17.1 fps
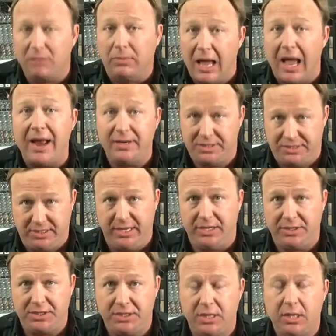line is
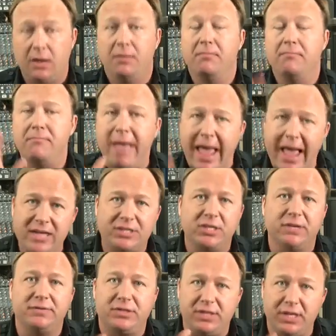this.
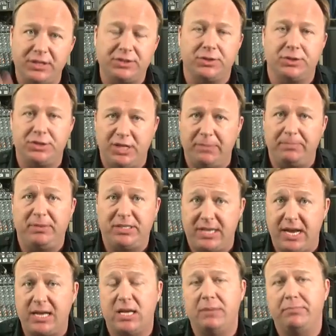Massive censorship is
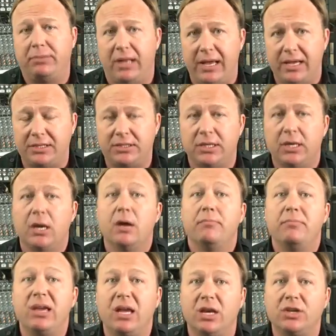taking place
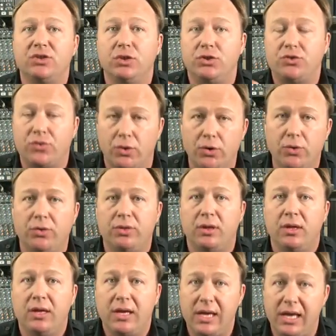because the truth
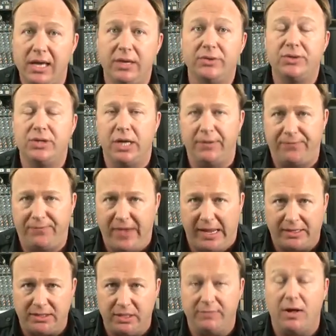is
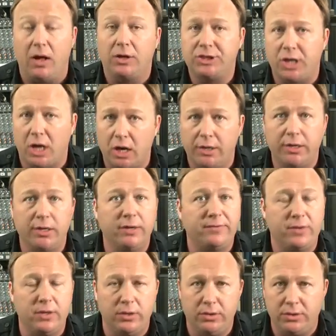effective.
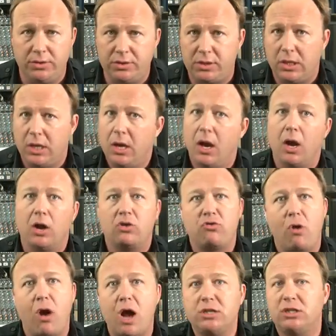Alternative news
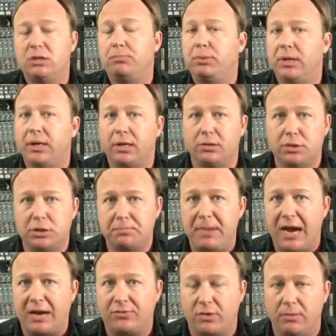across the political
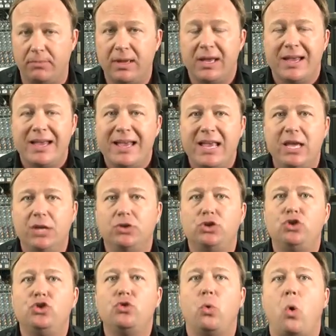spectrum is
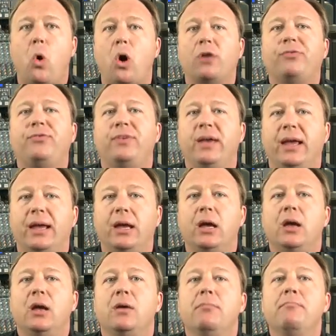dwarfing
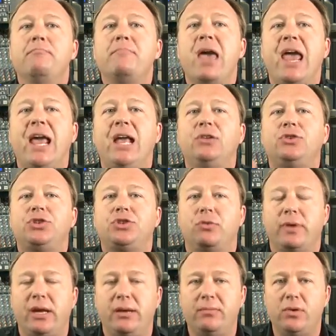
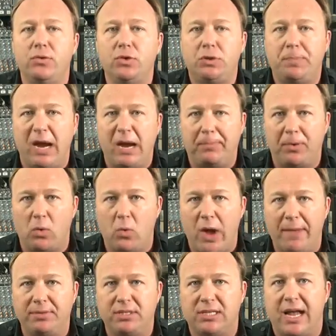mainstream newspaper
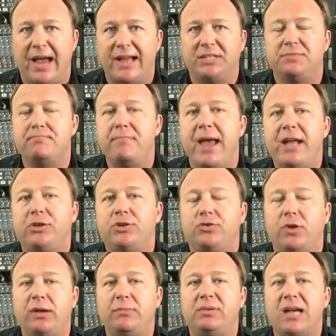websites,
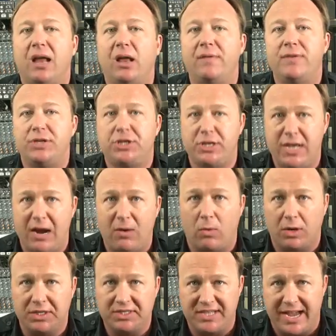mainstream television
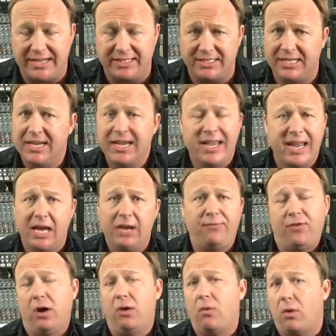network sites.
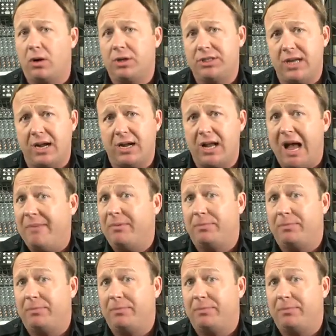Infowars.com and